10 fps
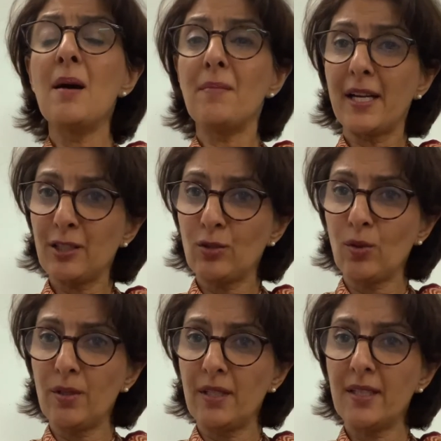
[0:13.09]
My
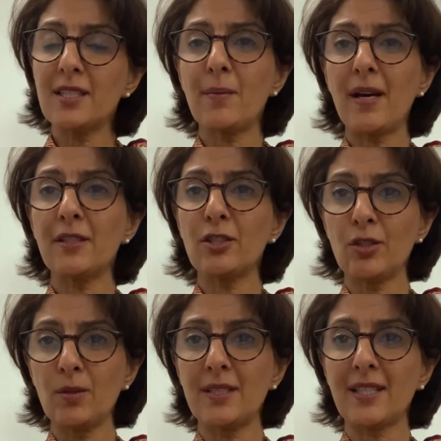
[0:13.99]
story is about the
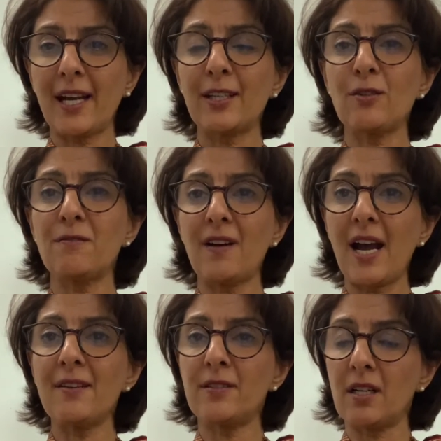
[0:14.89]
suicide of
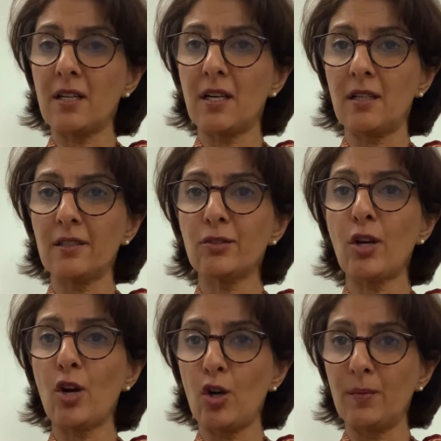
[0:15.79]
five young girls who
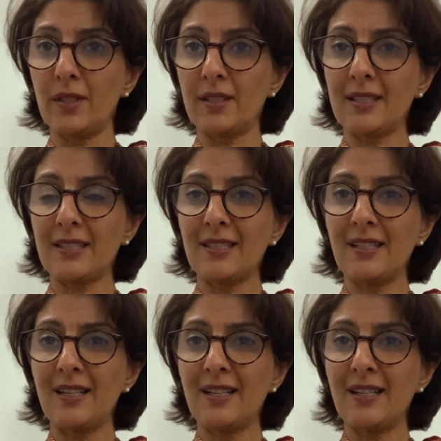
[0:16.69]
are homeless